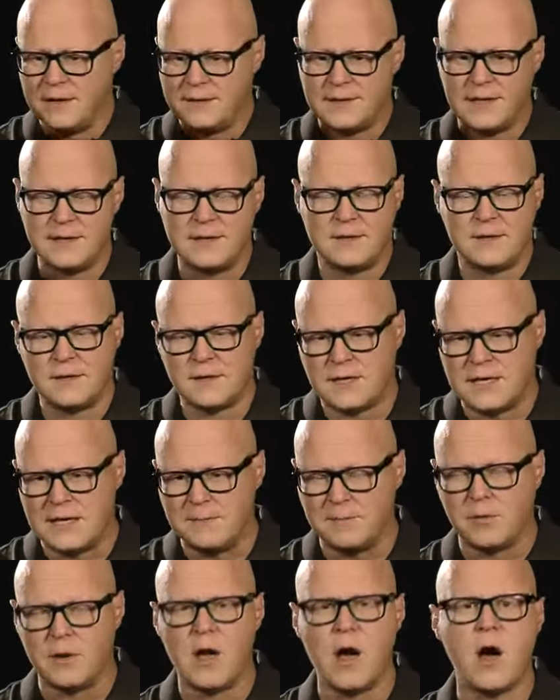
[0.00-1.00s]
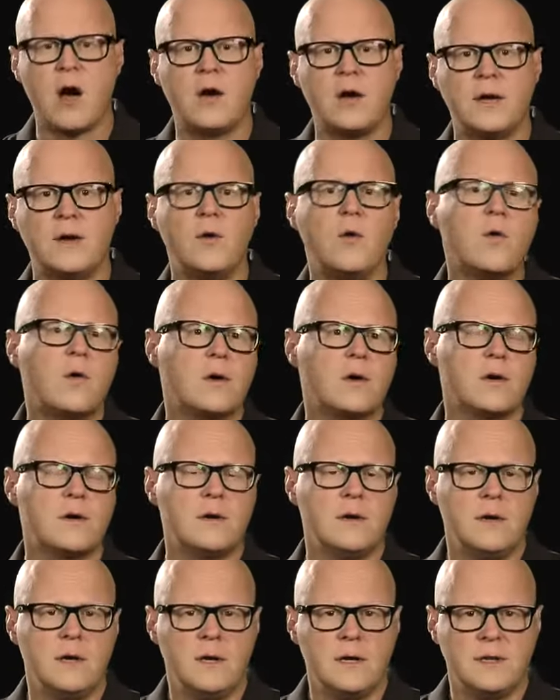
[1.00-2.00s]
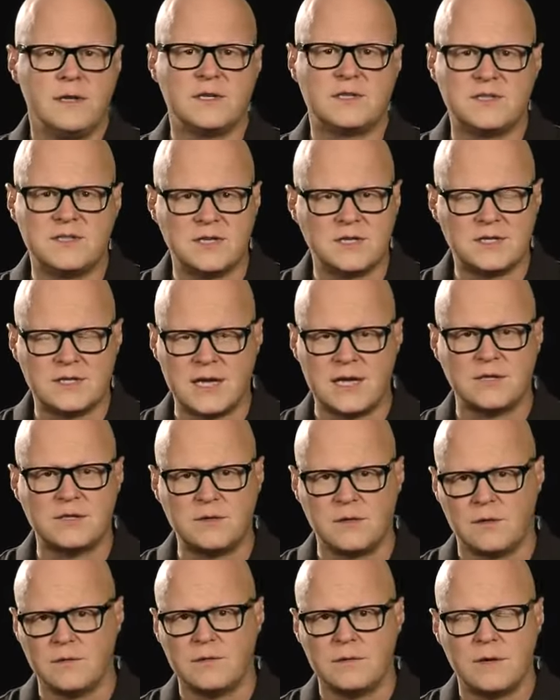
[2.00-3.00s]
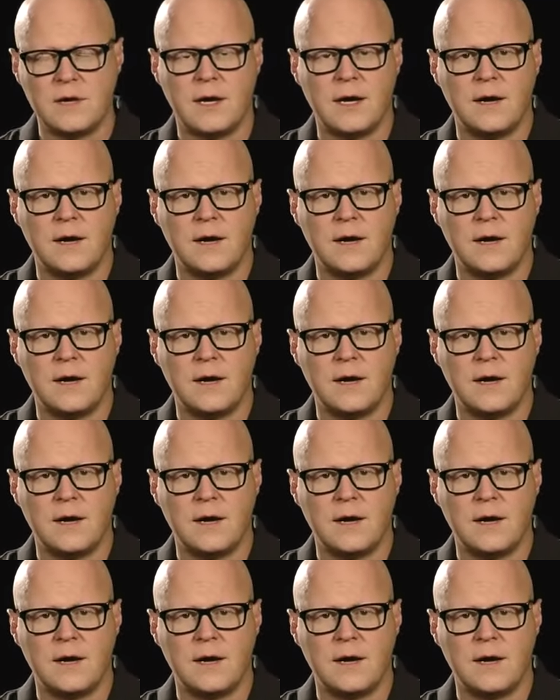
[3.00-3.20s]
They keep law and order. This is essential